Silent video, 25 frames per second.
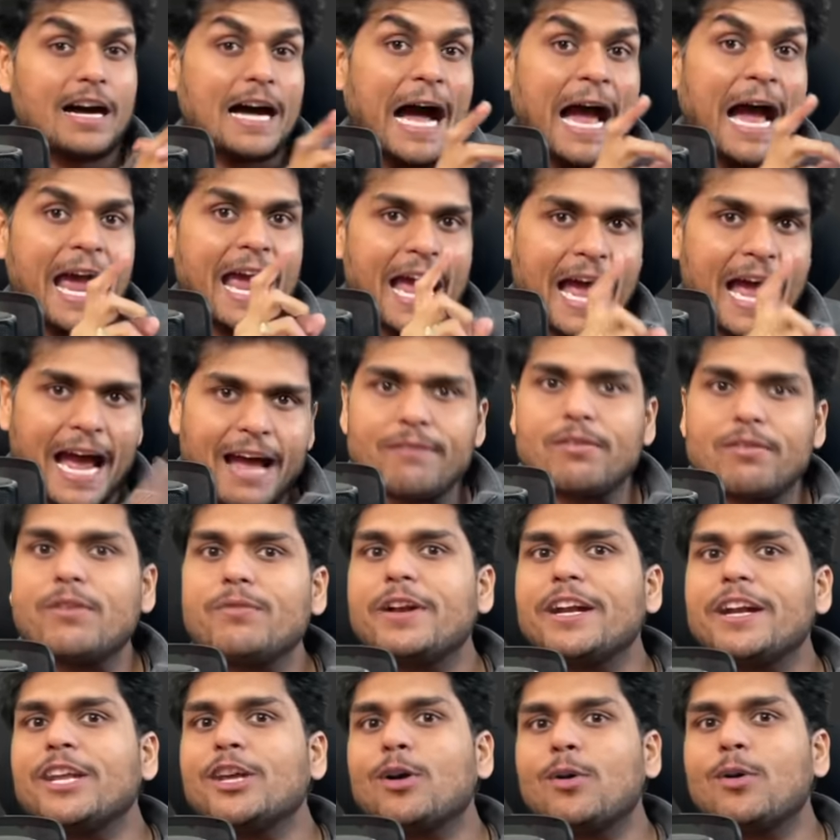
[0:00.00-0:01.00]
I have a
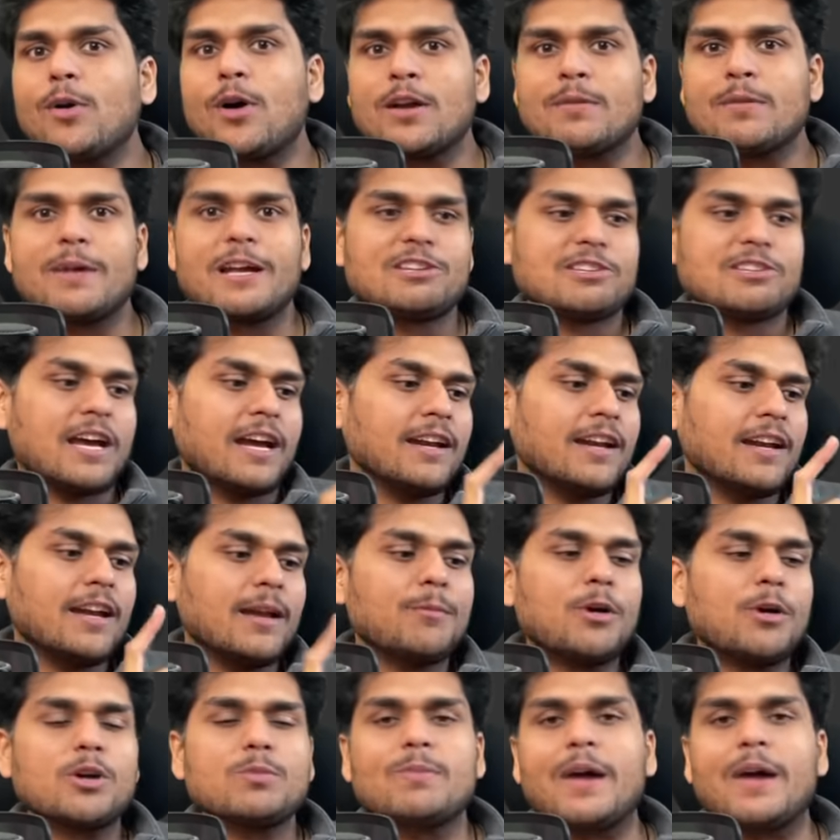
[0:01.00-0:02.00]
video on my channel
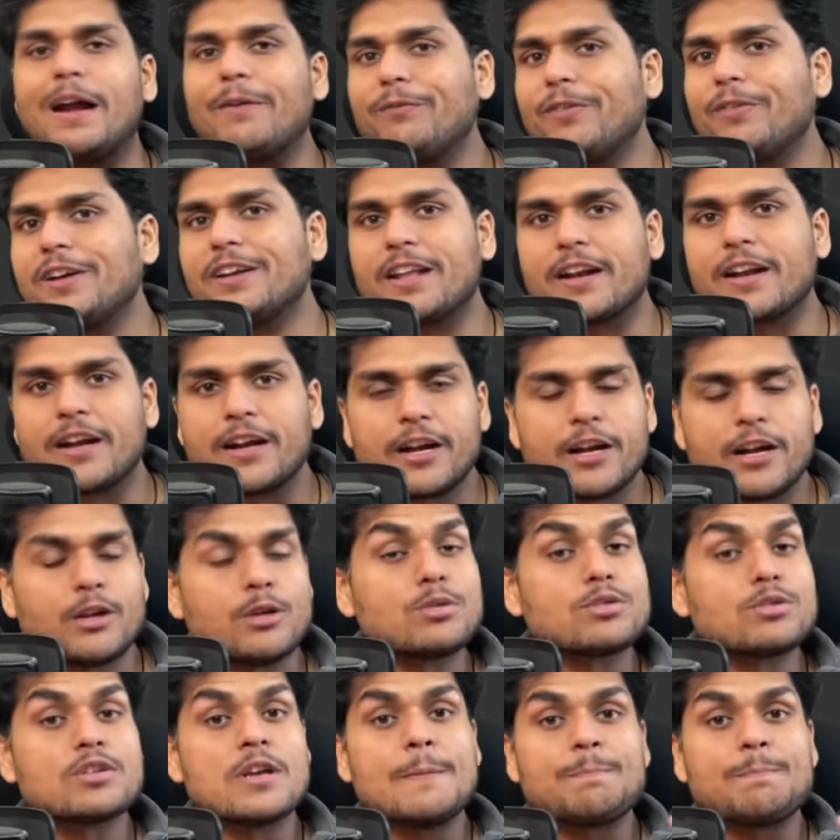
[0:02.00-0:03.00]
about map, filter and reduce.